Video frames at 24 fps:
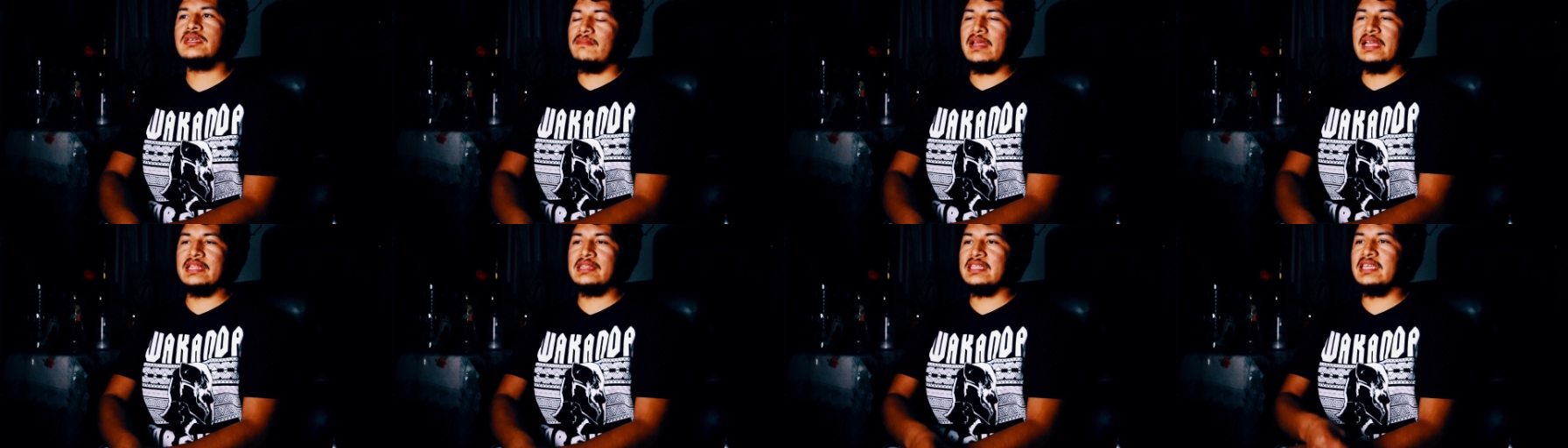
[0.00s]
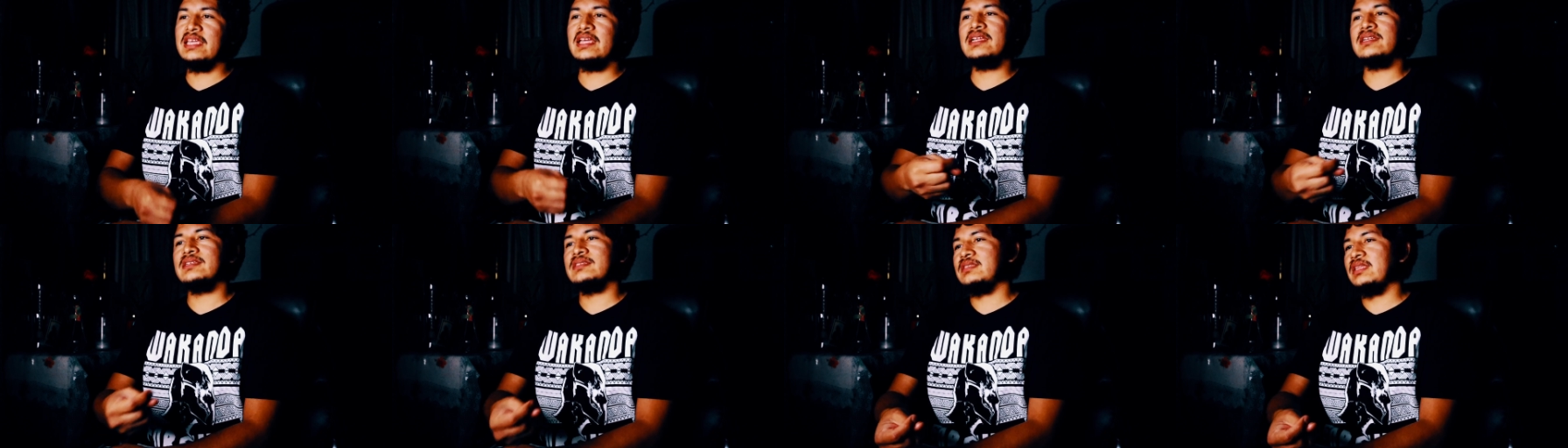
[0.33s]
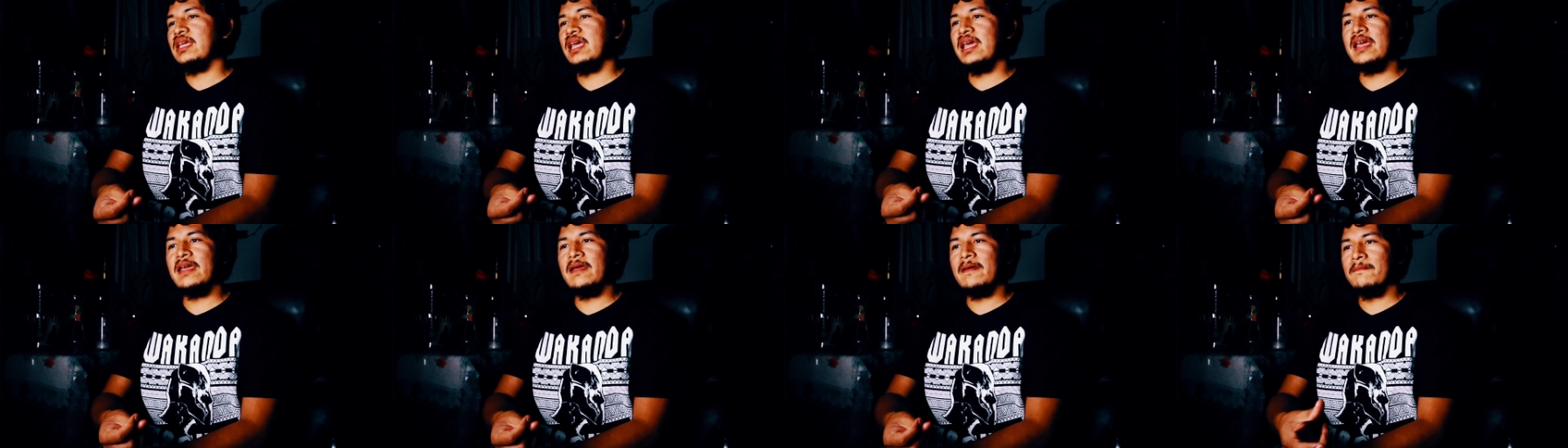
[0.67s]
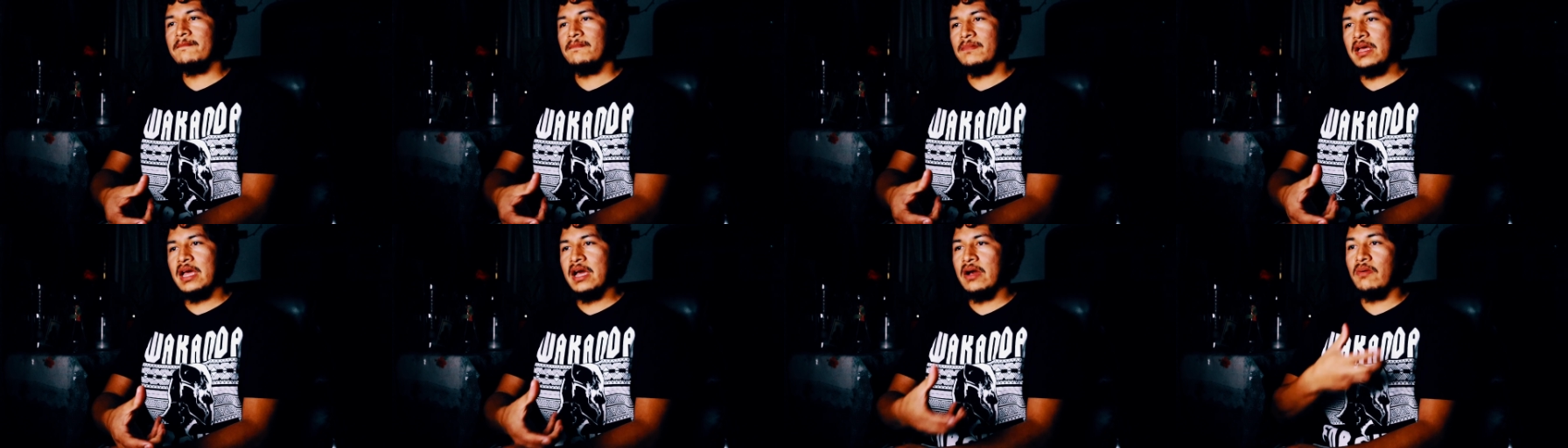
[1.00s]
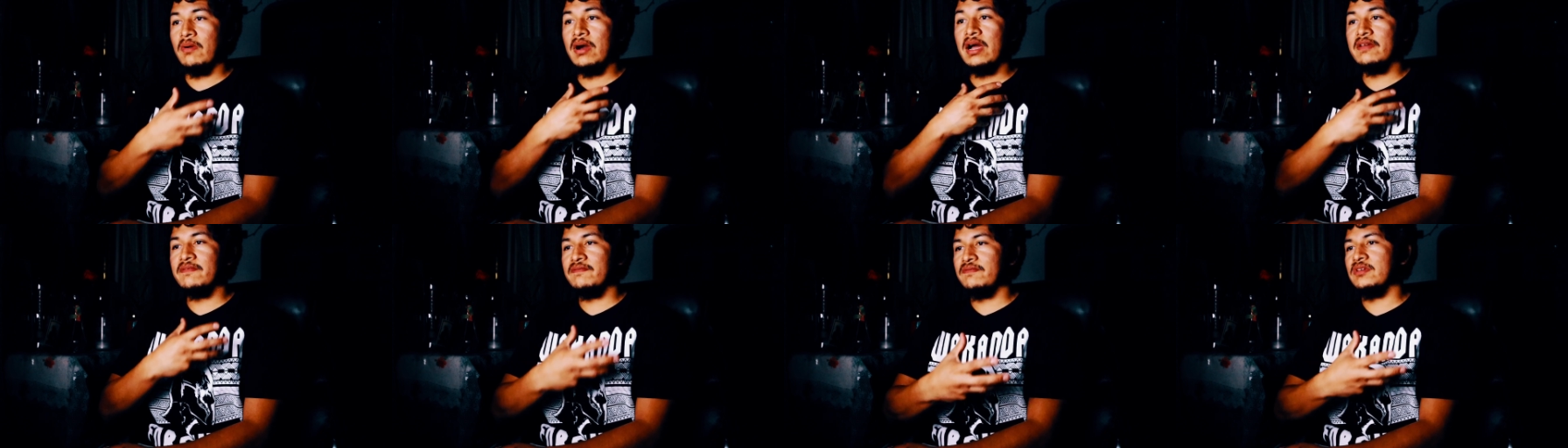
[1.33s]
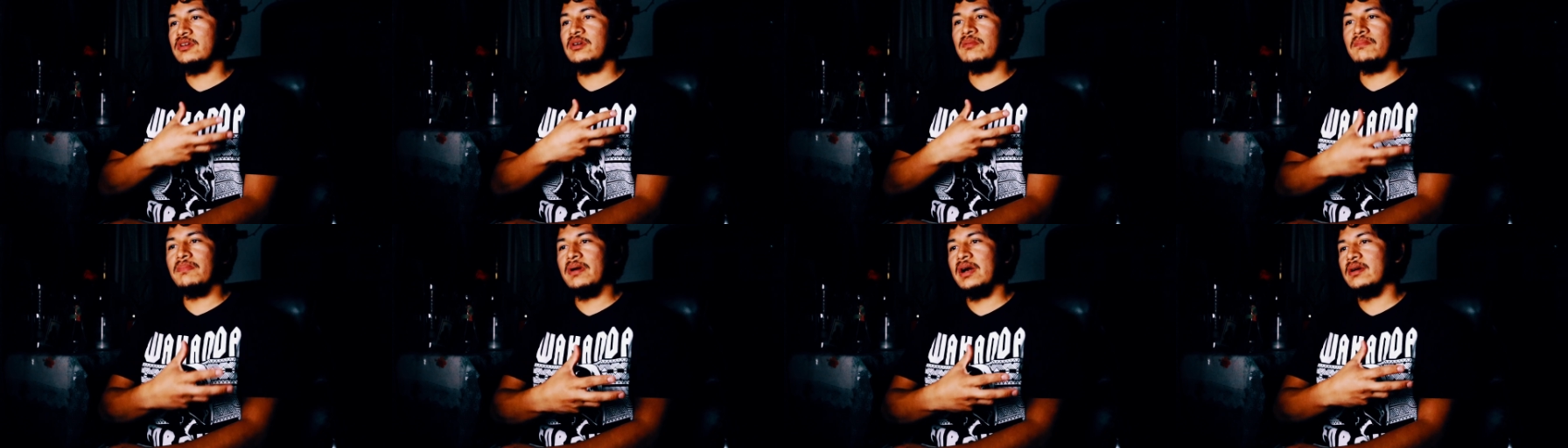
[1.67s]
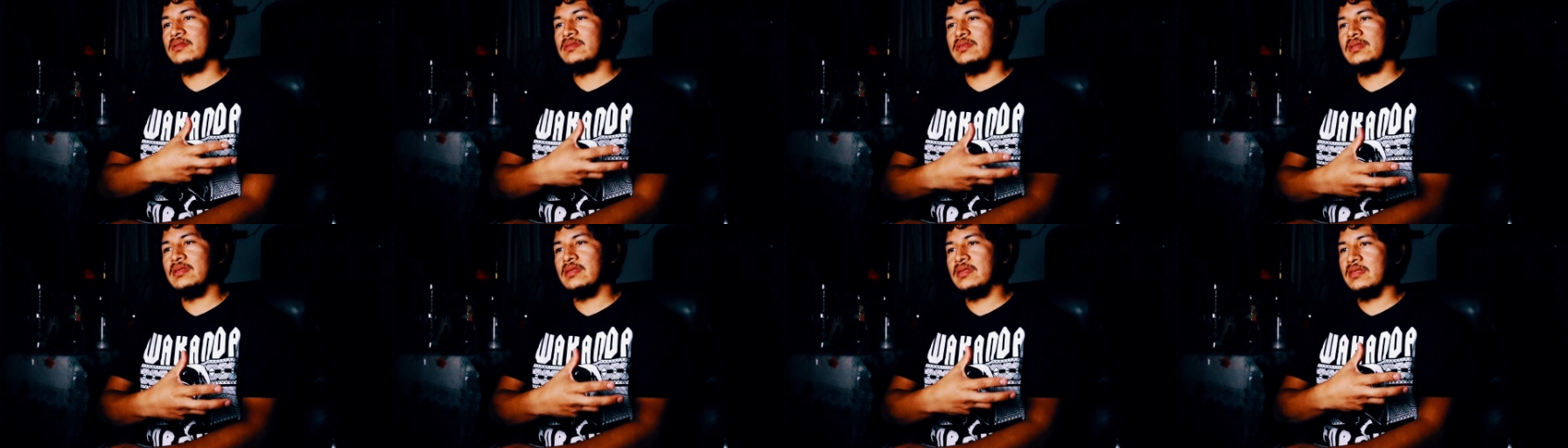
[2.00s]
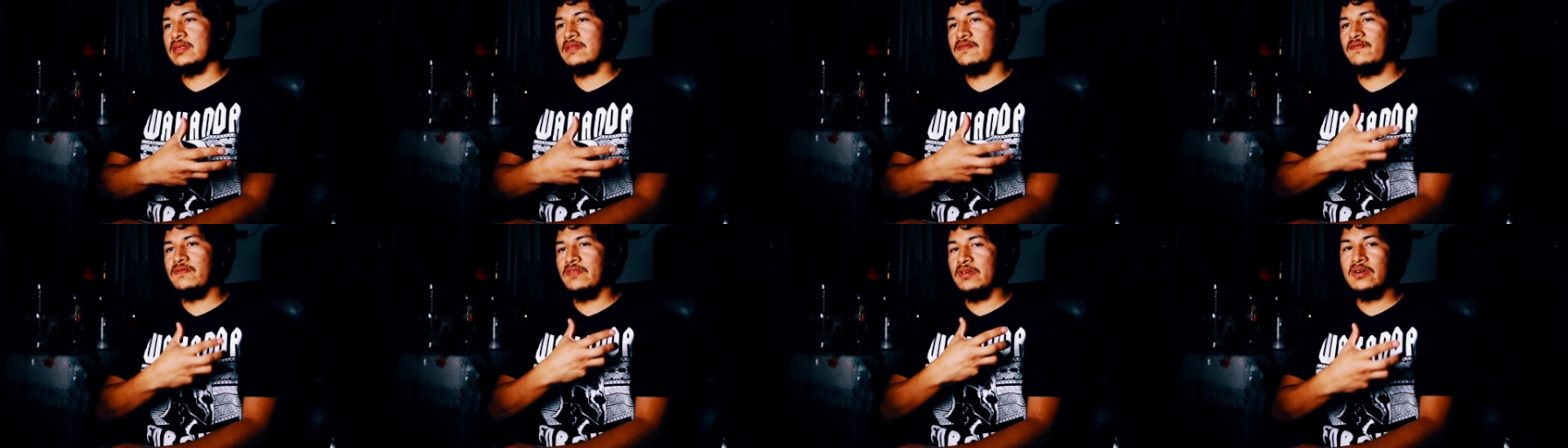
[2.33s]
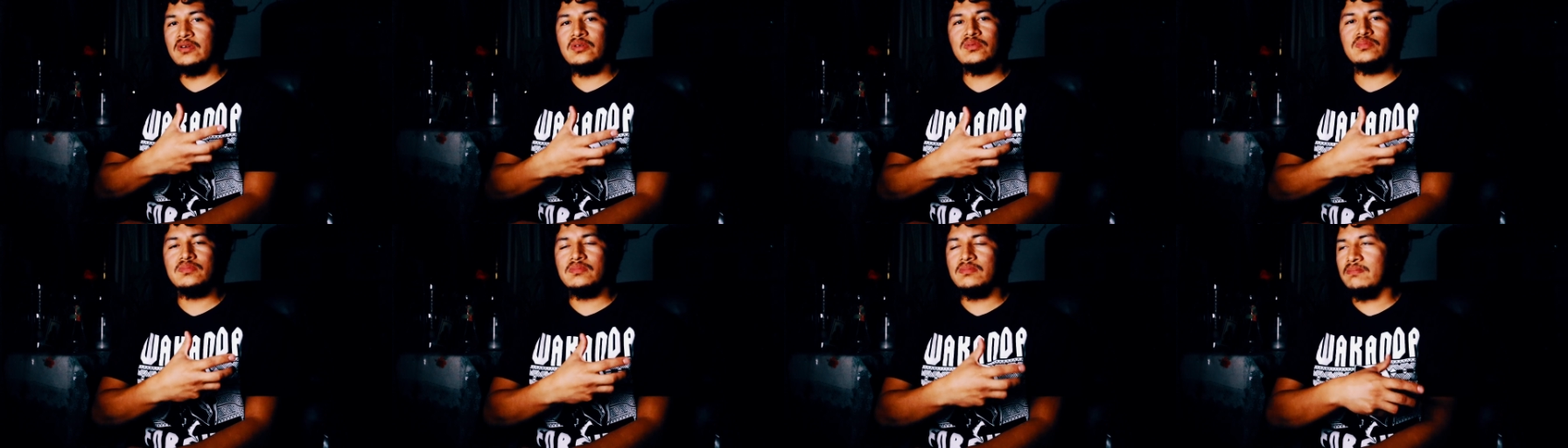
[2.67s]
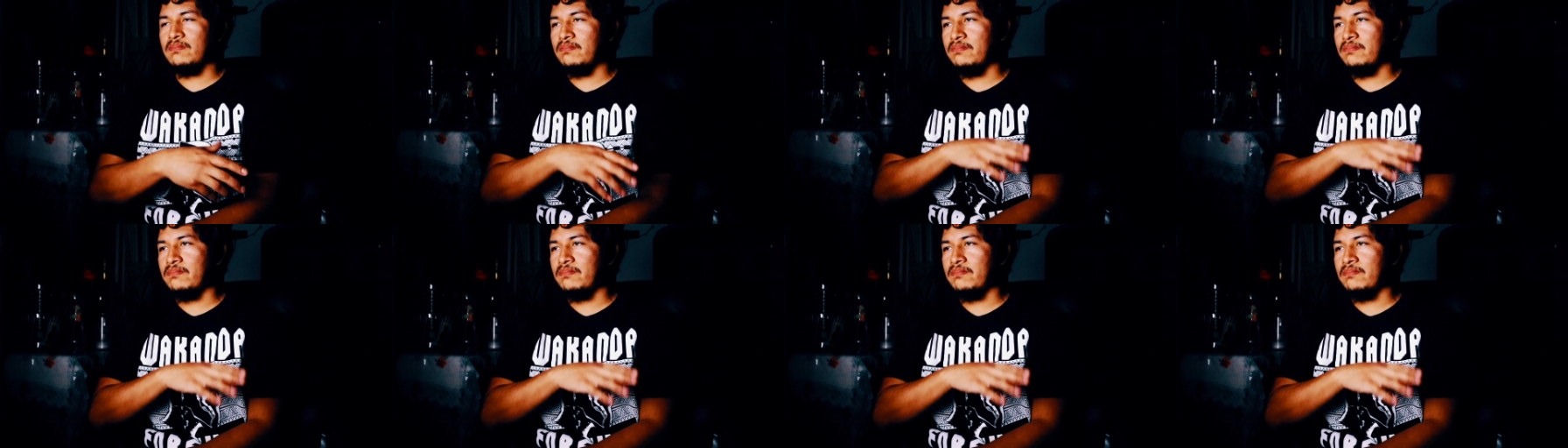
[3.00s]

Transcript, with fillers: At the end of the day, how I feel about this film,